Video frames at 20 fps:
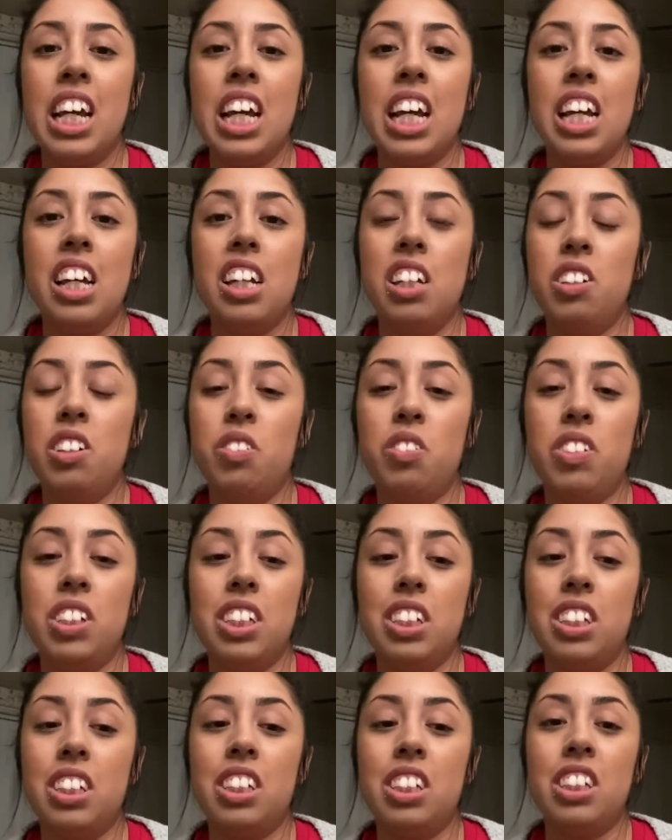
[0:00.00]
It
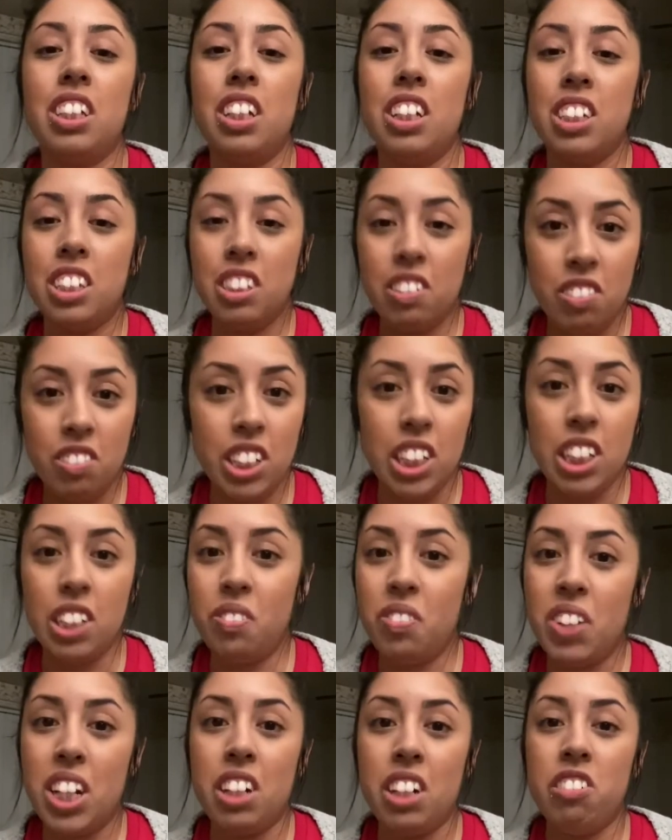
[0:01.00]
was severely
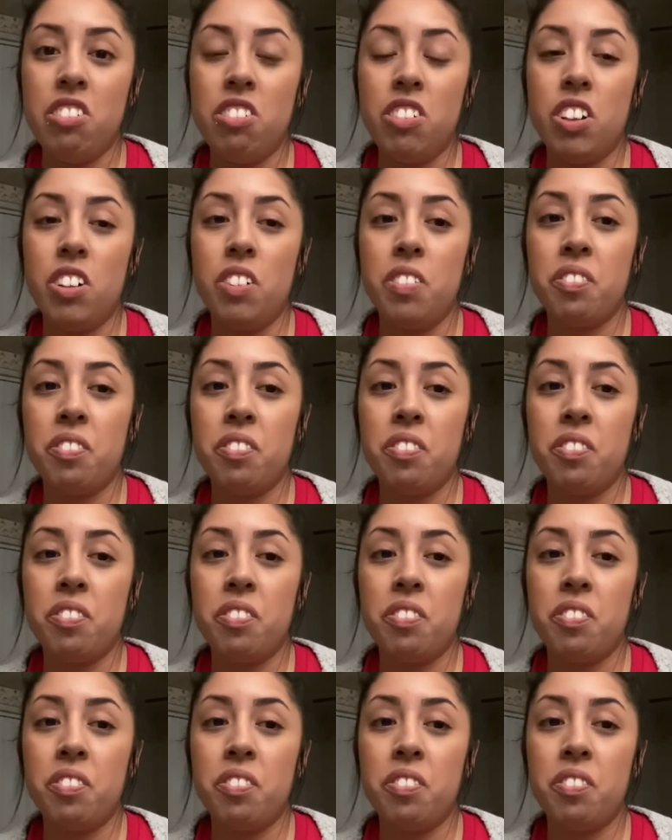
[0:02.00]
painful.